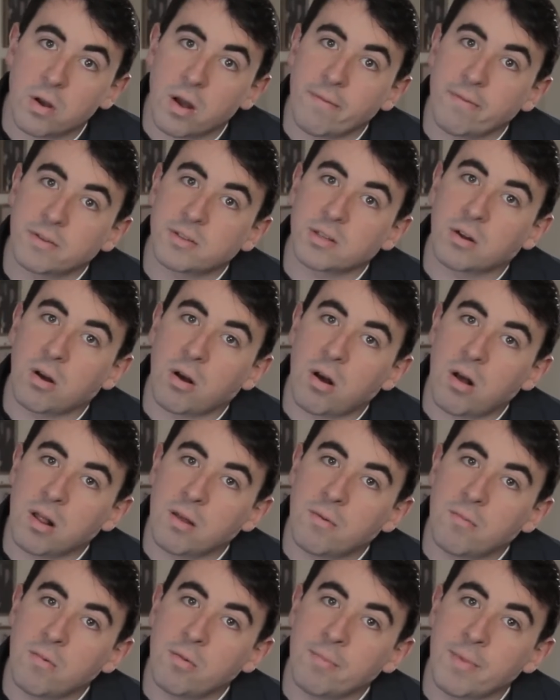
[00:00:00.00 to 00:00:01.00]
give us a call
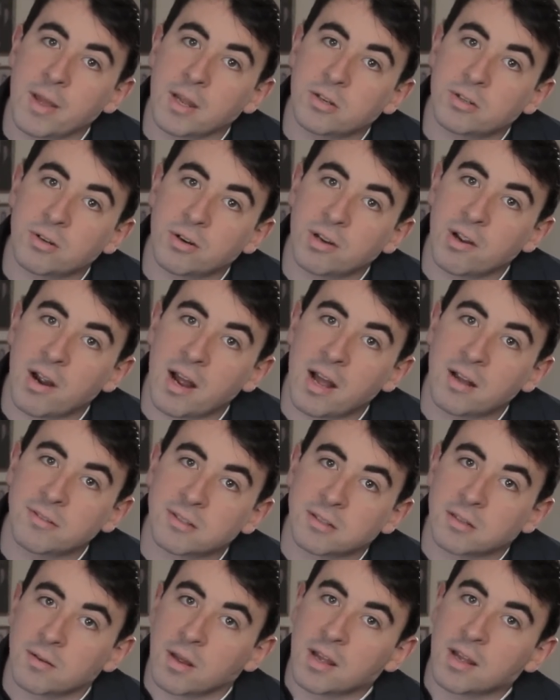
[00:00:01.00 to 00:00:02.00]
and we'll make sure your
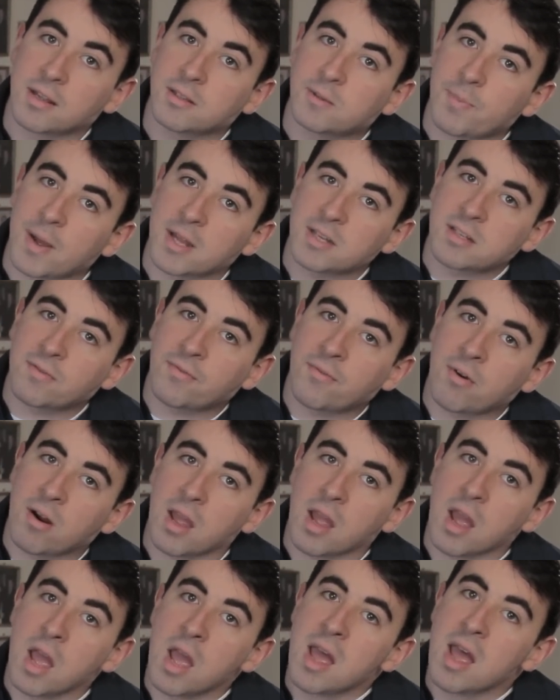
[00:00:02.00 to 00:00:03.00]
house is pest free.